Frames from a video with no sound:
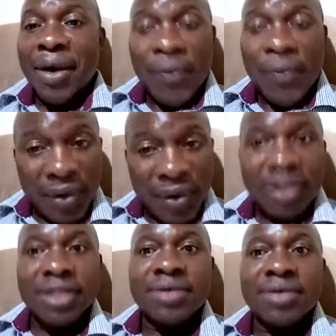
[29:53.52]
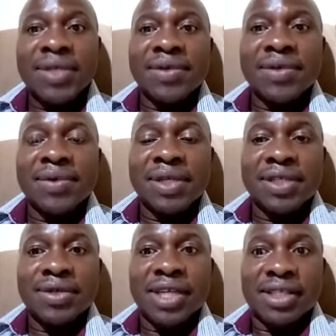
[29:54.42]
we need to
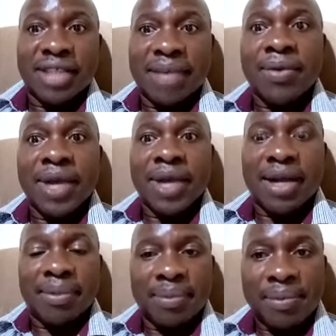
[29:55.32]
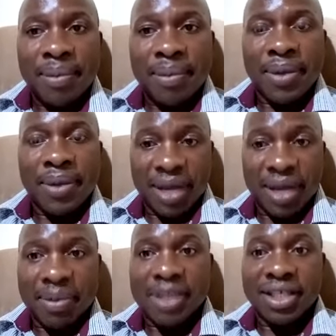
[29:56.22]
get time and wake up
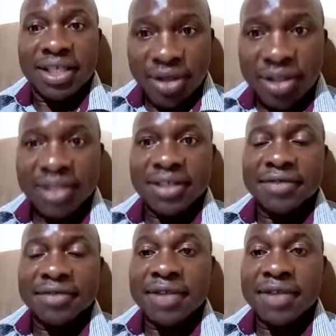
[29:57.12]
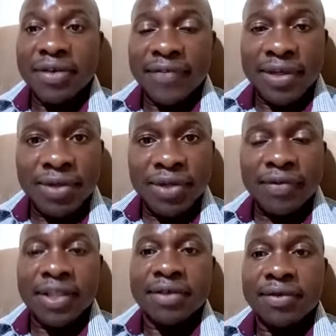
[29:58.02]
and still talk. If we can even do it
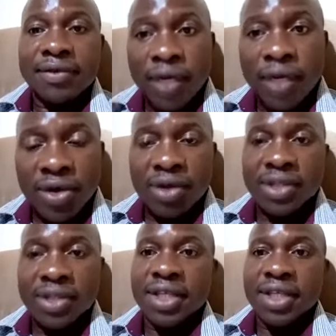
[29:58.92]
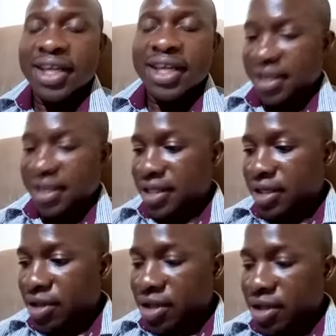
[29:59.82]
over the voice calls
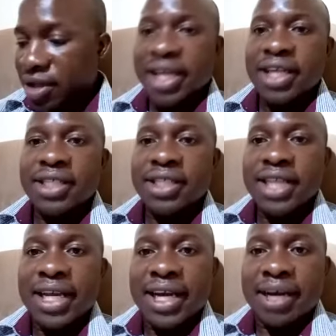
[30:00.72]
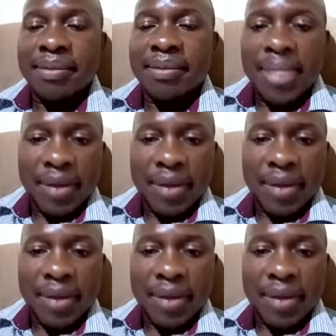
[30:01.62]
in a Telegram, we